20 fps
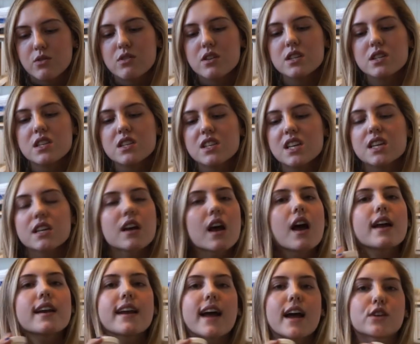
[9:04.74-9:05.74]
this is like
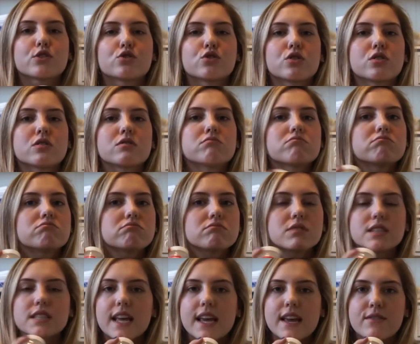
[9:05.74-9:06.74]
a natural,
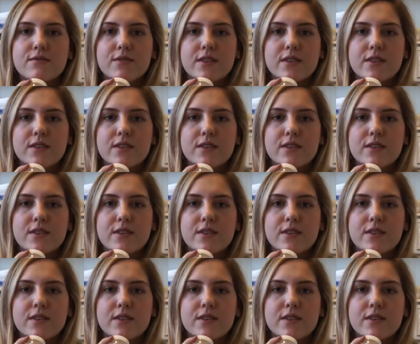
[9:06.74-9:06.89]
safe,